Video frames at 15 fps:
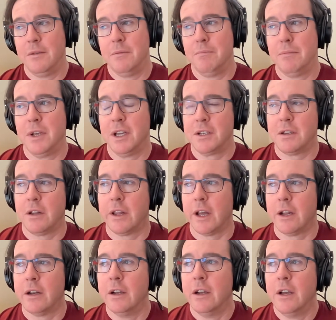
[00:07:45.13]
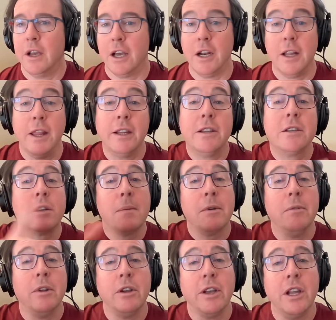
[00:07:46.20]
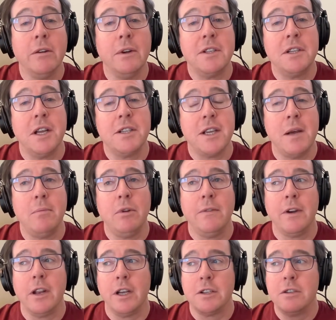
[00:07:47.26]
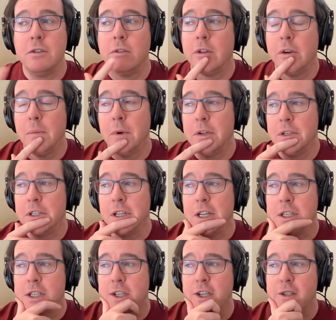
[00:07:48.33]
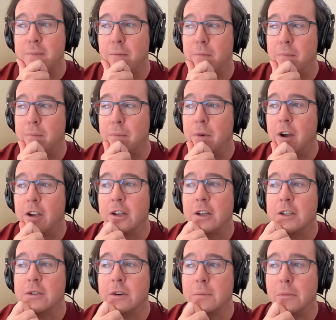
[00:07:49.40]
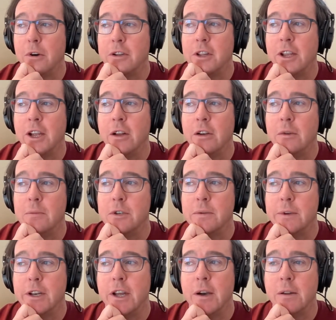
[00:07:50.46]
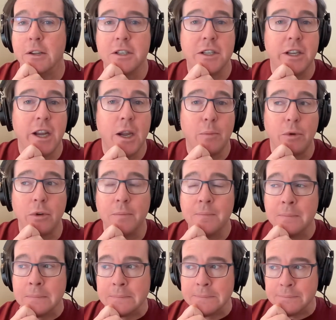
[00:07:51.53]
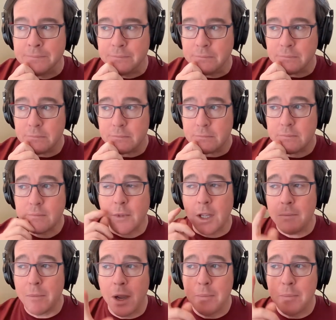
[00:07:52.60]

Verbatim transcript: BS on that. And I think this is going to be a really interesting example over the next two three months. Let's let's Mike, let's sort of mark the calendar between now and let's say April. Mm-hmm.